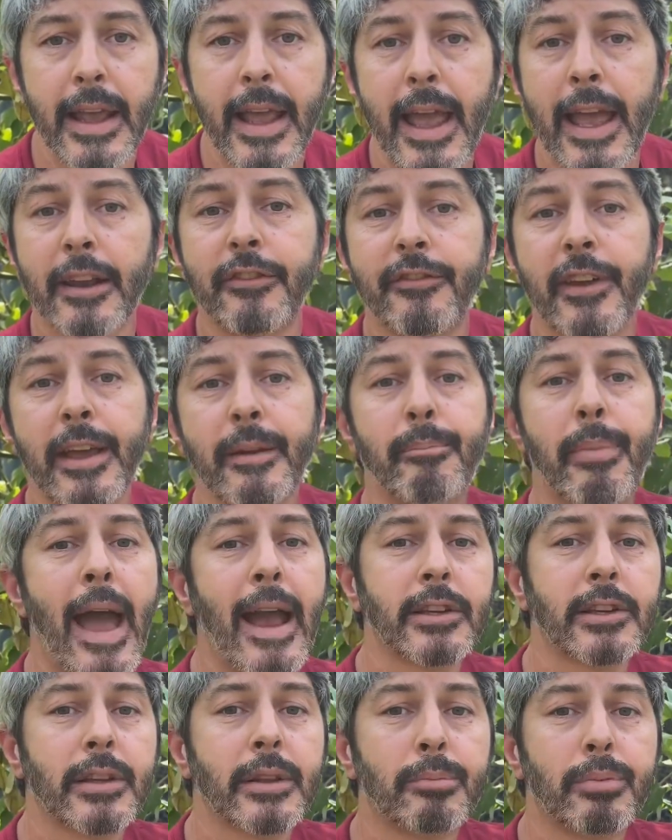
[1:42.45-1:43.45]
and fed
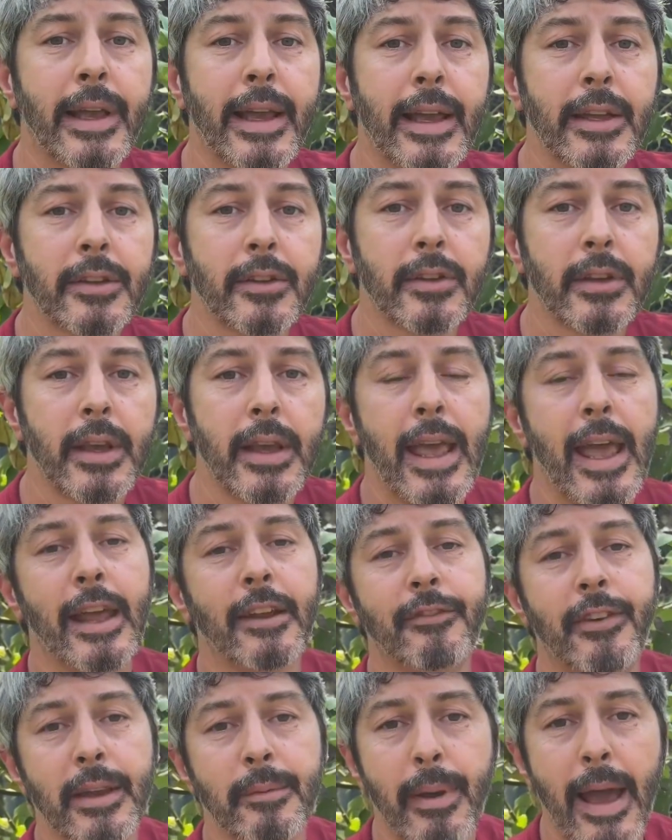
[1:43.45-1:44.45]
back to the plants
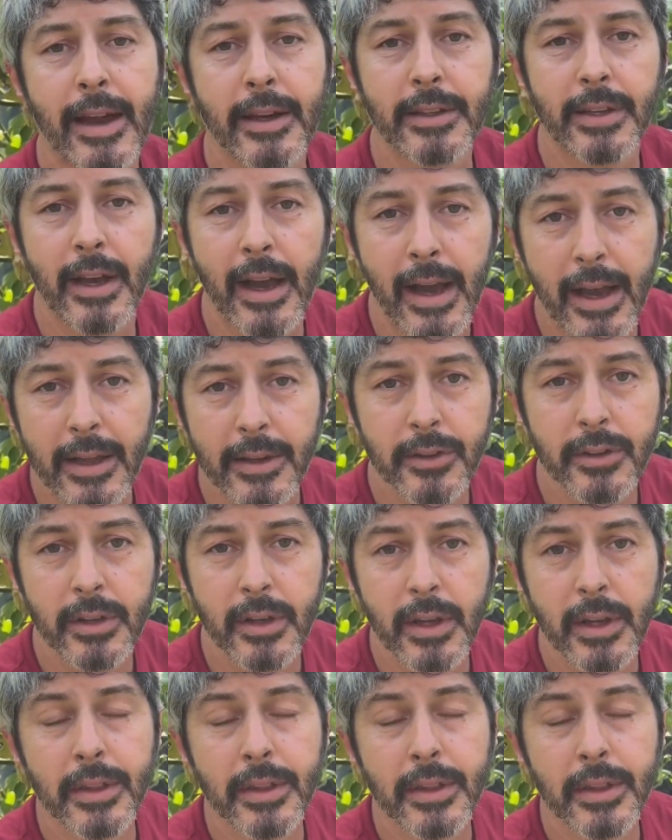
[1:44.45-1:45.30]
and fed back to us.